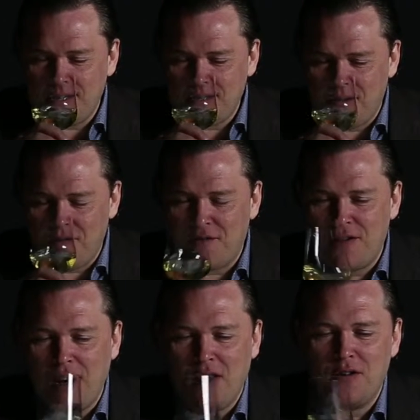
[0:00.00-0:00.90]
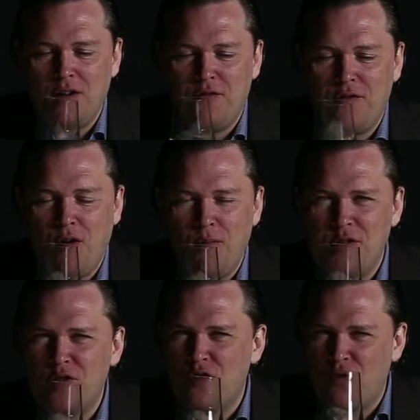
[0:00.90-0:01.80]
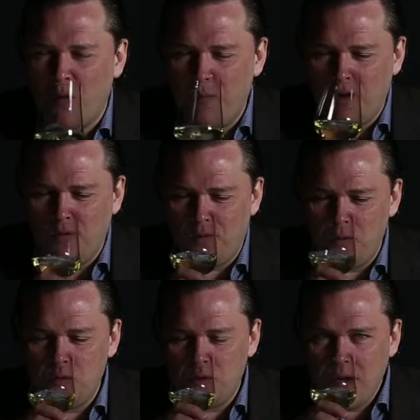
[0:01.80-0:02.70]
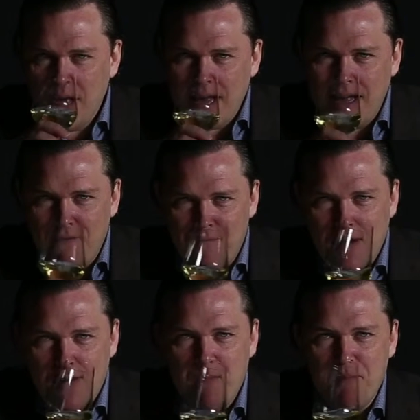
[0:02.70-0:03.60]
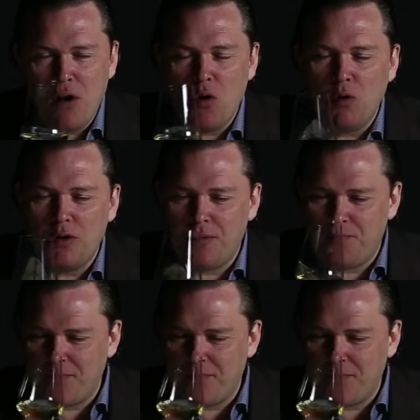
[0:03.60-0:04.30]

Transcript: does offer a lot of almost tropical fruit, a very bold